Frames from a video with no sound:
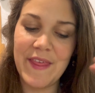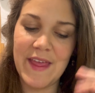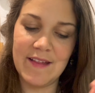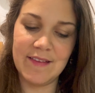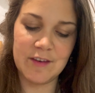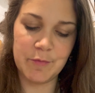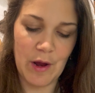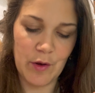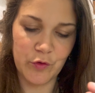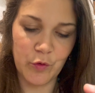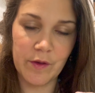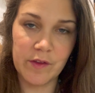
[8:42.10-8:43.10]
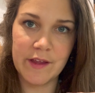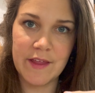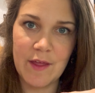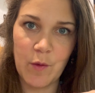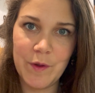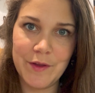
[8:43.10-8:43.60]
the ends to brown too quickly, and
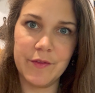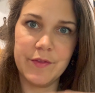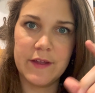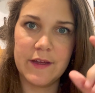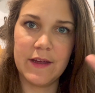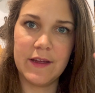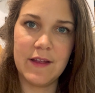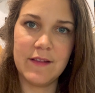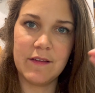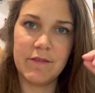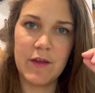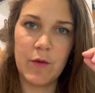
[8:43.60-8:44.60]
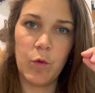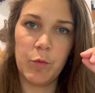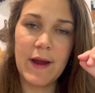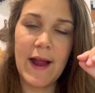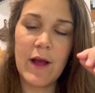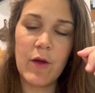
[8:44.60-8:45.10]
they will. The ends of it will
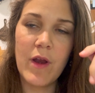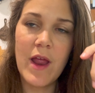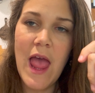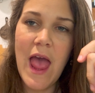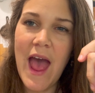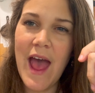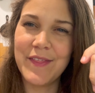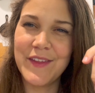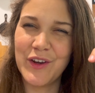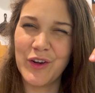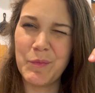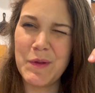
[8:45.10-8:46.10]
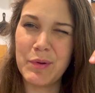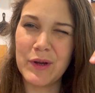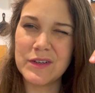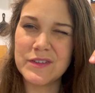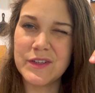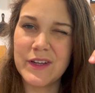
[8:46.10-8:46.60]
brown and then it'll be
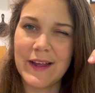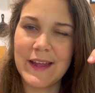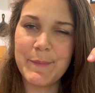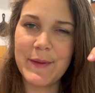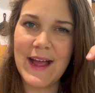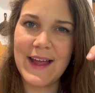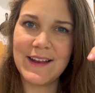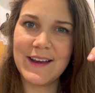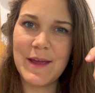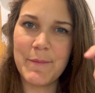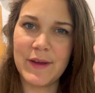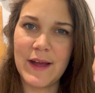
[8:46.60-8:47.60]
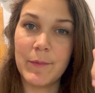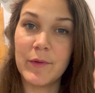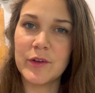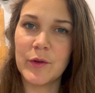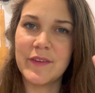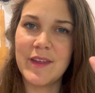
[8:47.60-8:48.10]
burnt. So you gotta keep an eye on it, but I'm gonna
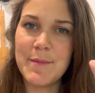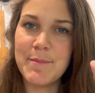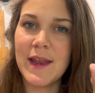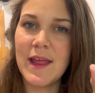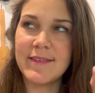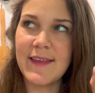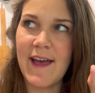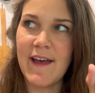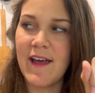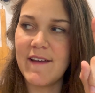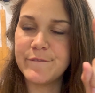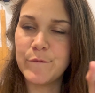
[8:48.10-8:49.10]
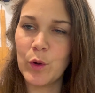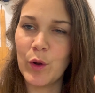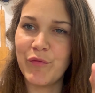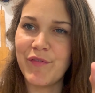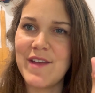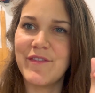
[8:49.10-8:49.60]
start with 10 minutes at
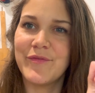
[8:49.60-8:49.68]
405.